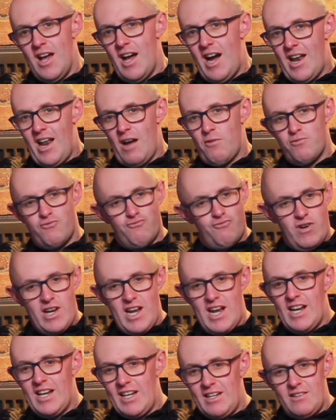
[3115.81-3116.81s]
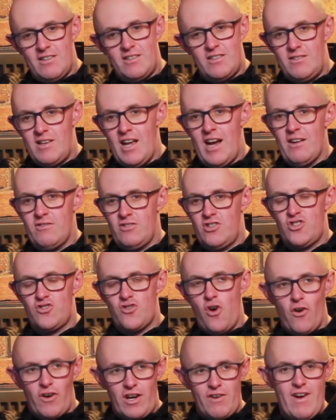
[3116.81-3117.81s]
and I would really
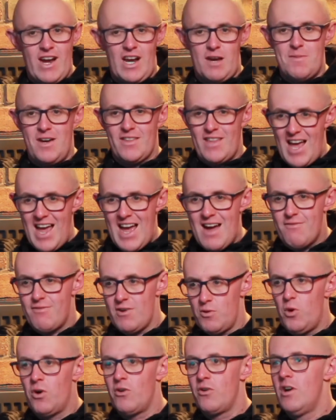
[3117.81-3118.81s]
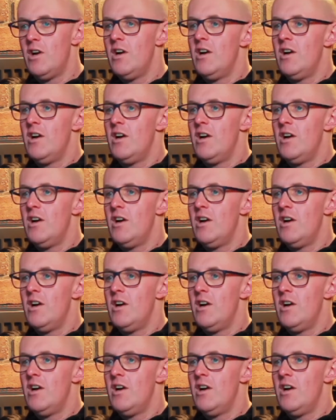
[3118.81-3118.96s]
strongly recommend that everyone